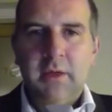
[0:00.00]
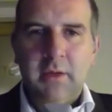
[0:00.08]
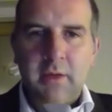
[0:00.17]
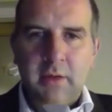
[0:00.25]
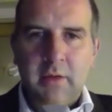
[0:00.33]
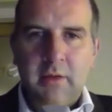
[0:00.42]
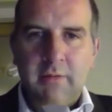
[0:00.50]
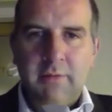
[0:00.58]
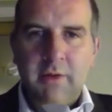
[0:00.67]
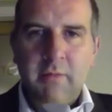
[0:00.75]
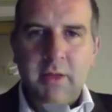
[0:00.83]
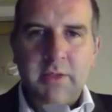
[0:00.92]
uh,
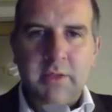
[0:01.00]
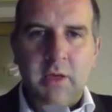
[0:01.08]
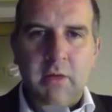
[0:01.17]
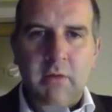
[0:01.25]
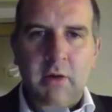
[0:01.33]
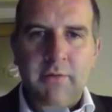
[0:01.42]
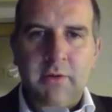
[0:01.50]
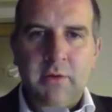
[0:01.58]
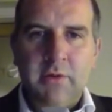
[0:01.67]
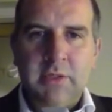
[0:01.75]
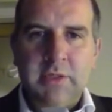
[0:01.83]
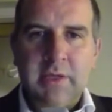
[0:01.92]
five months ago, after
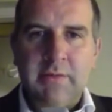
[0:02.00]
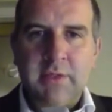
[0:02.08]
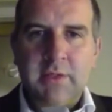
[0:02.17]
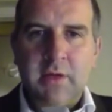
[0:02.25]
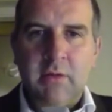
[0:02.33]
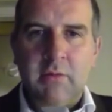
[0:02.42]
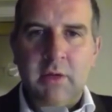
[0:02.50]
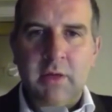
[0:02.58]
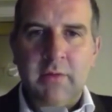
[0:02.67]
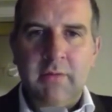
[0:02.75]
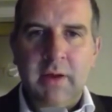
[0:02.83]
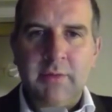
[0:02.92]
losing seven stone, I
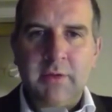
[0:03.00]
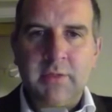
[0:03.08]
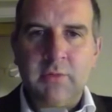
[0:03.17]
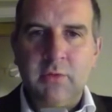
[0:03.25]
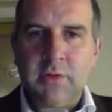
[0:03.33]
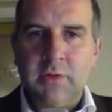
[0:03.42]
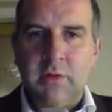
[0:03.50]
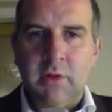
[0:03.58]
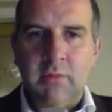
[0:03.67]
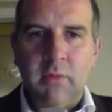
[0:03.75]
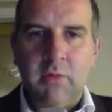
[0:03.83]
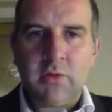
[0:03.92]
developed a small
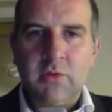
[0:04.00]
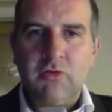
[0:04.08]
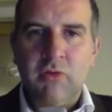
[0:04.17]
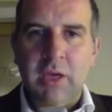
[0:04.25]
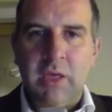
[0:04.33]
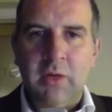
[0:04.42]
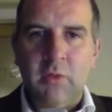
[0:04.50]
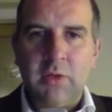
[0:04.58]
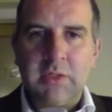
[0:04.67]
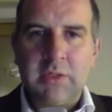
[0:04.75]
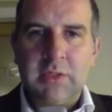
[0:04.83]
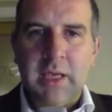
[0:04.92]
seroma which was drained
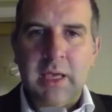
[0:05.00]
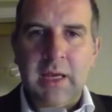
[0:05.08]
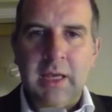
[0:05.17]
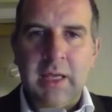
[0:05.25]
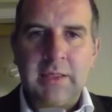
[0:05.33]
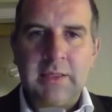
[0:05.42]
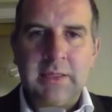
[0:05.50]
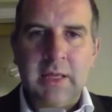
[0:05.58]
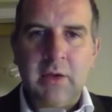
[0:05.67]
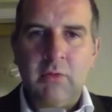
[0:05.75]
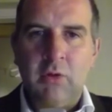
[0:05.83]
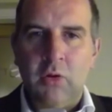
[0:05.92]
once and has
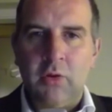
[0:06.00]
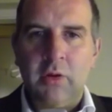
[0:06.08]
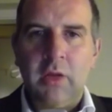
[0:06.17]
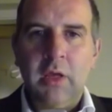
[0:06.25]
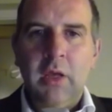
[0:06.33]
now gone.